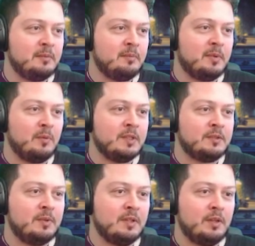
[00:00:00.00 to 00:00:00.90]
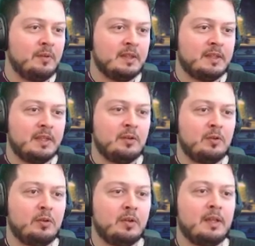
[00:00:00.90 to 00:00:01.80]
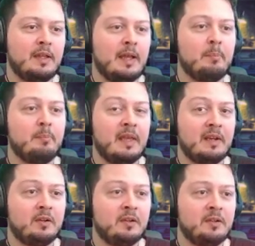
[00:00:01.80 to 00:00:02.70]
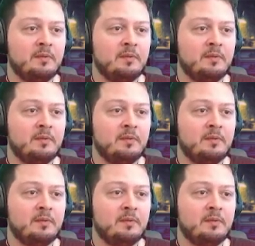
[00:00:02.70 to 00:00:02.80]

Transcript: but once we do, I think it'll look a lot better